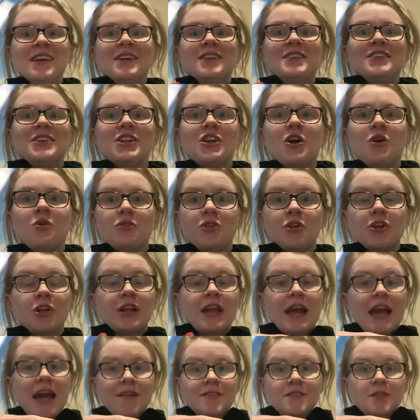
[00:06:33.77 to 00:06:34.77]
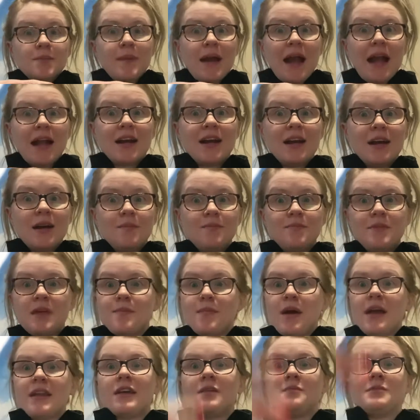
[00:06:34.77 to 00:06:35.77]
you know, they're going to have to back up. They
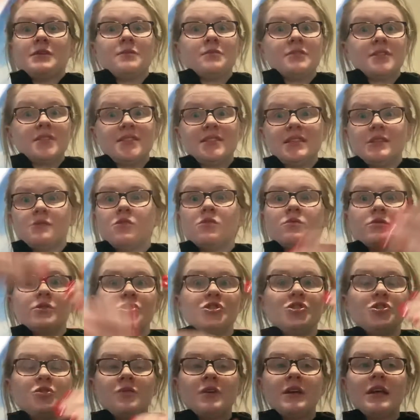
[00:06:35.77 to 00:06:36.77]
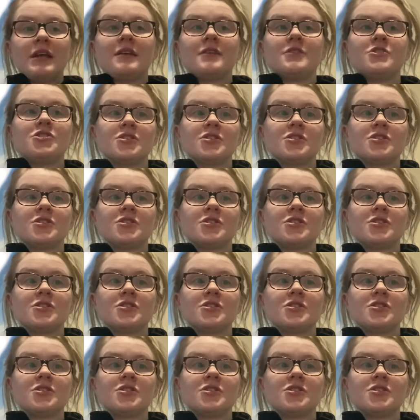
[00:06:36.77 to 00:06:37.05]
might not be able to see what we're doing.